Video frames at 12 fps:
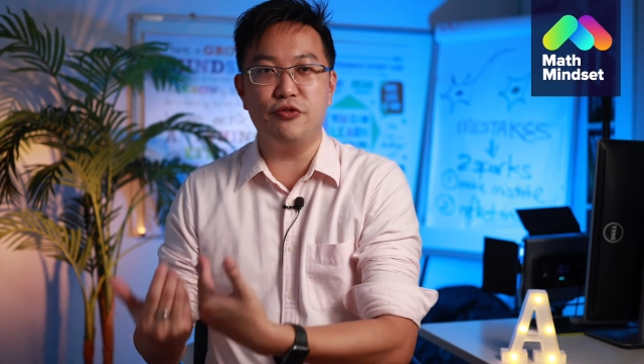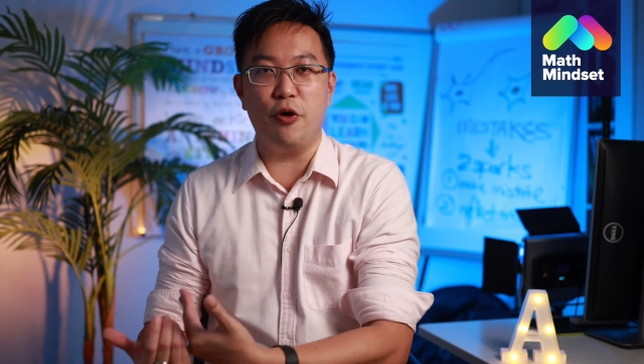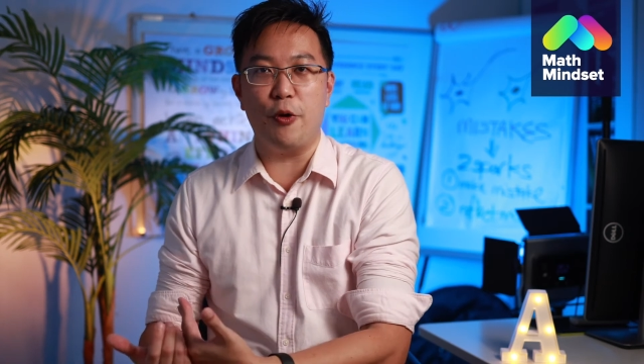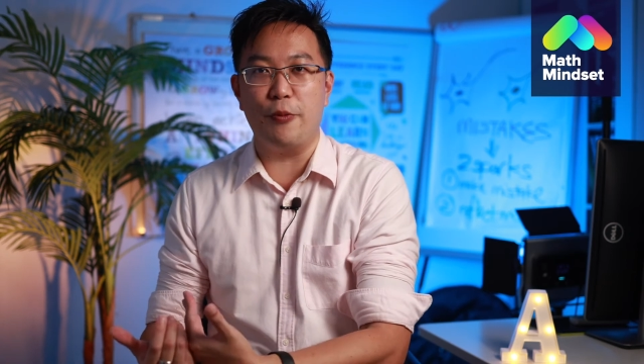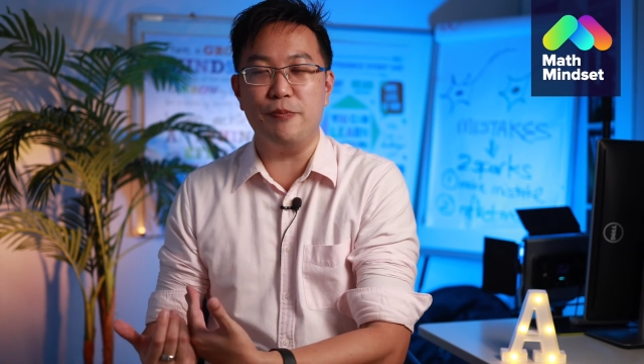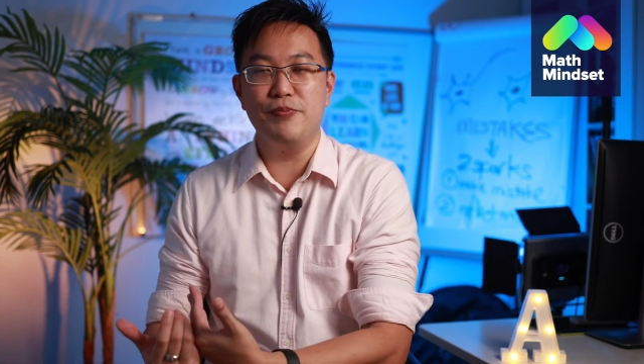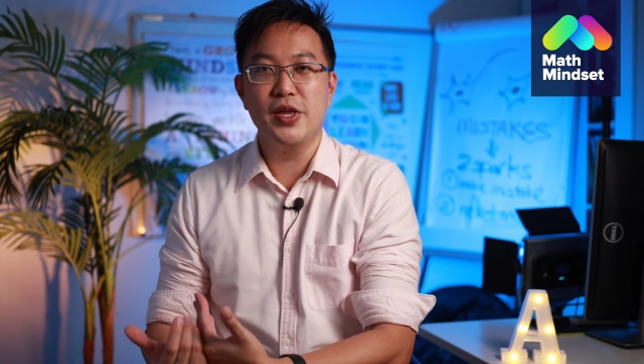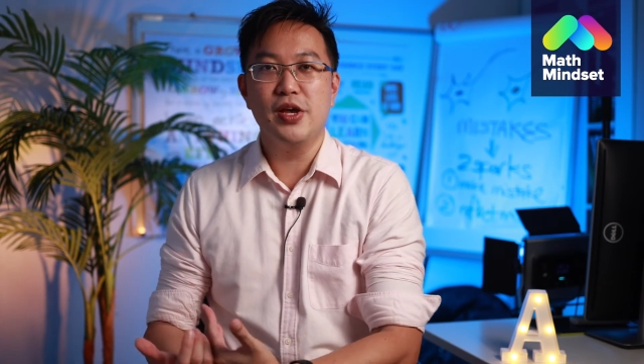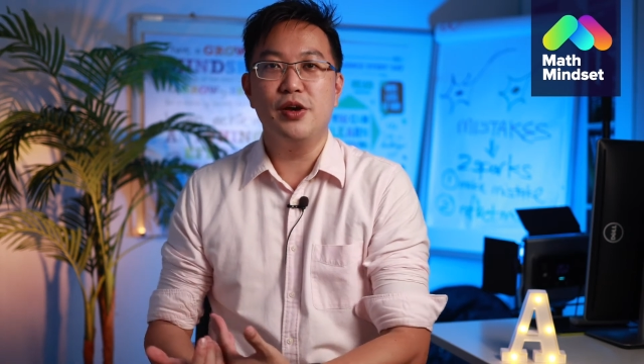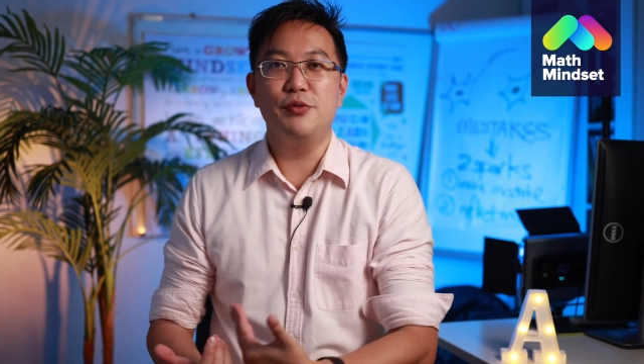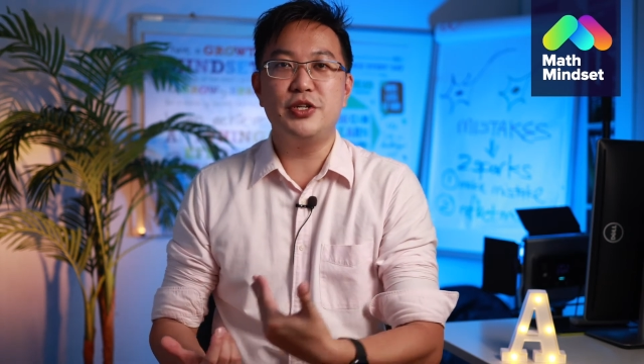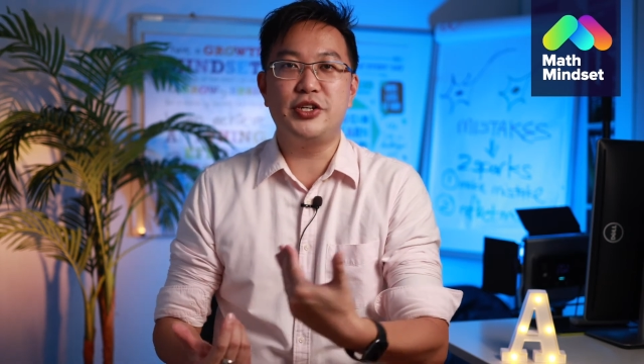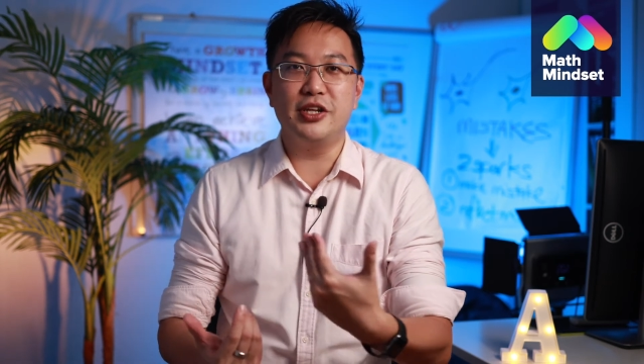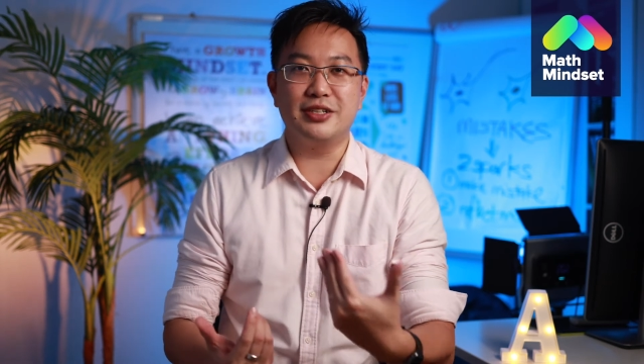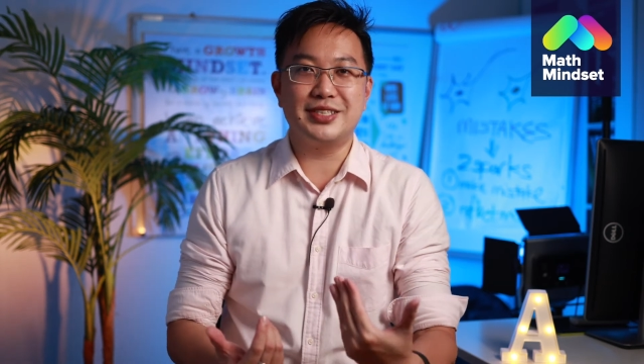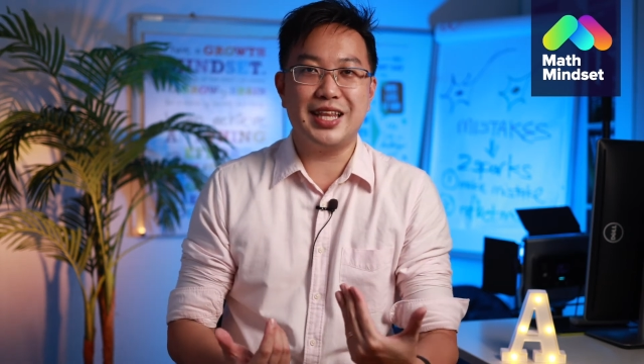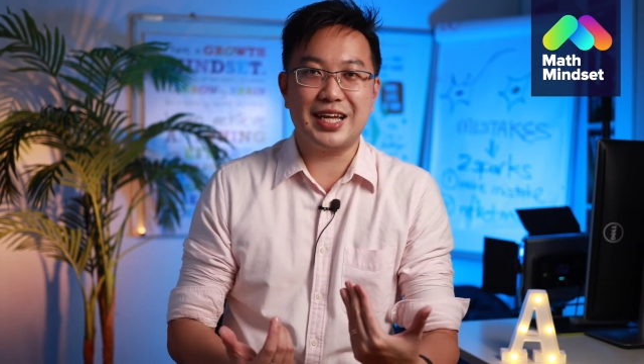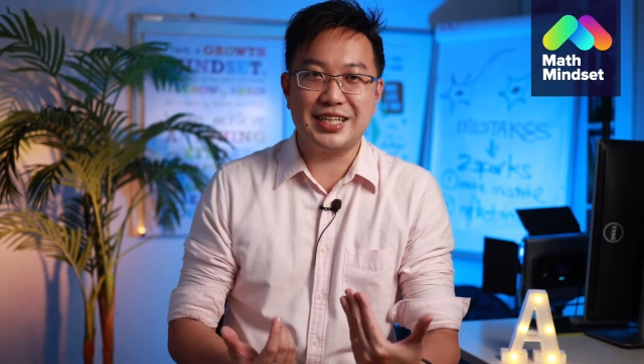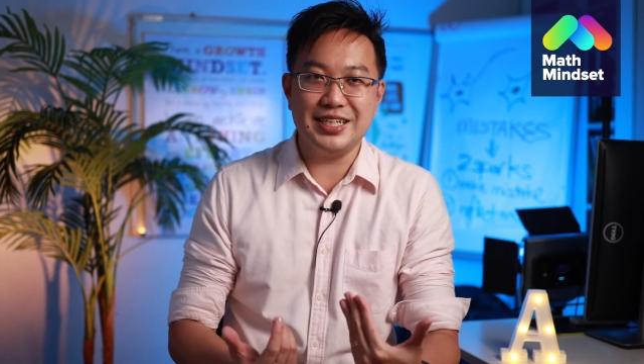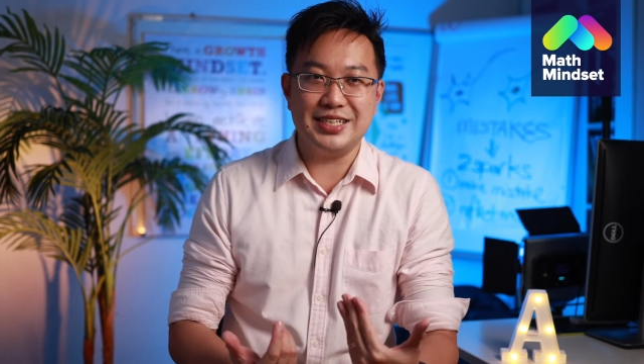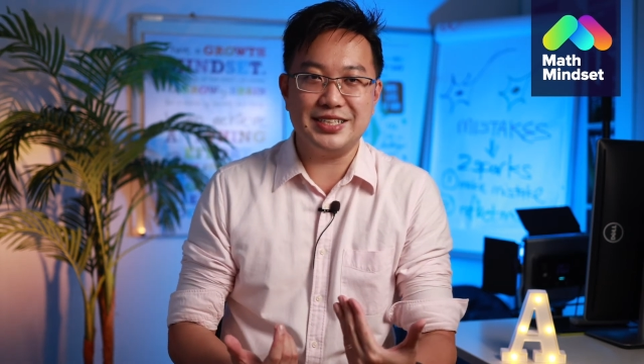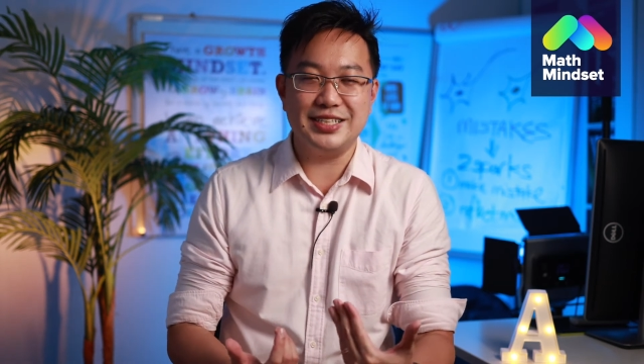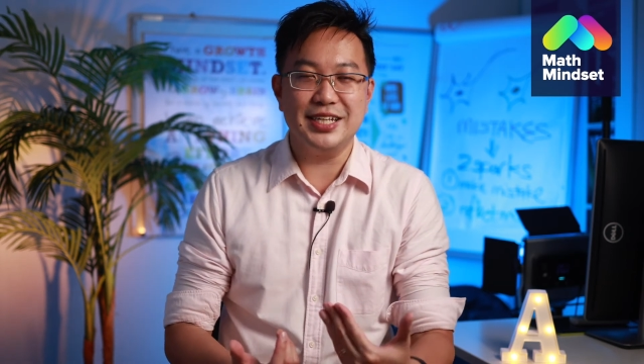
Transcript: form, which looks like this.